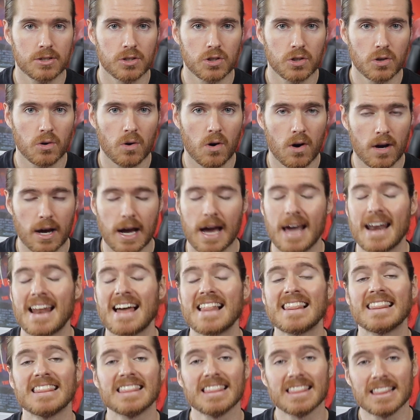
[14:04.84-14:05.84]
New York, and
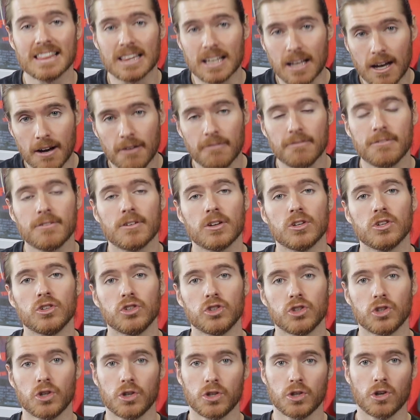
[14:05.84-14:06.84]
I love
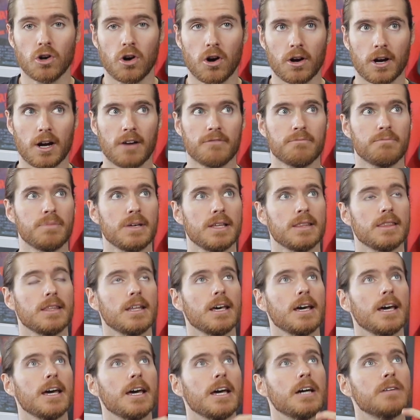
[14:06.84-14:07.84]
New York. I've been
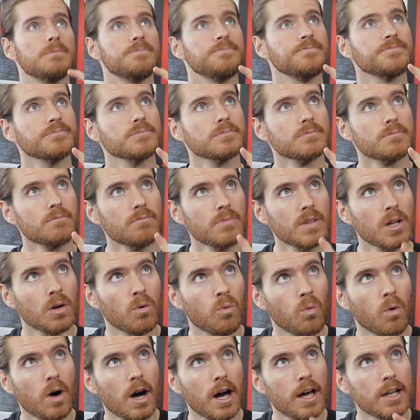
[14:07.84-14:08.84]
there
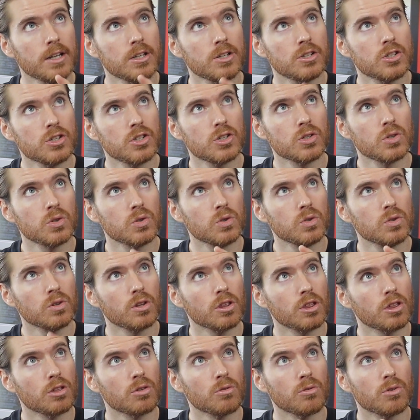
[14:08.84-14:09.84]
1, 2,
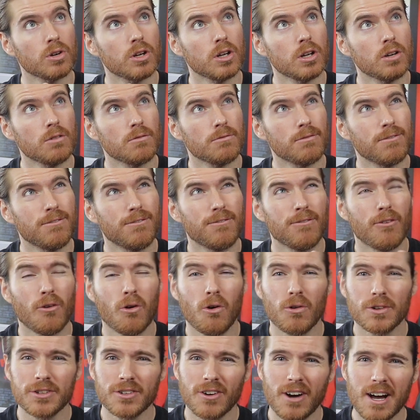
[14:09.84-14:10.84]
3,
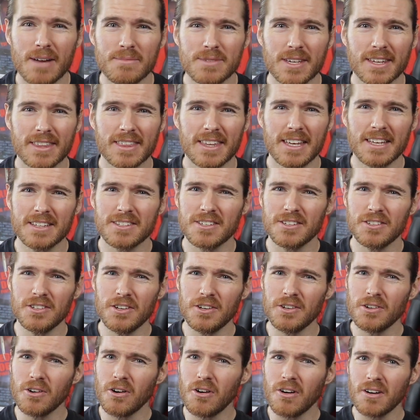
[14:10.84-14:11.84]
4 times I think to
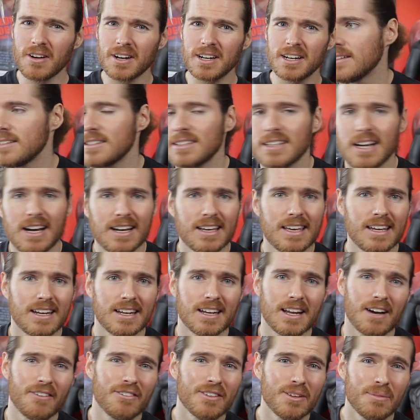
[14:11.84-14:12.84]
New York. Just can't get
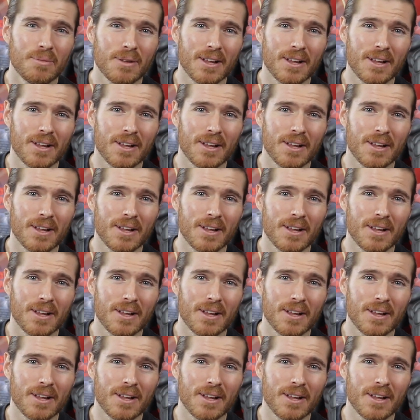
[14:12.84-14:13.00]
enough of the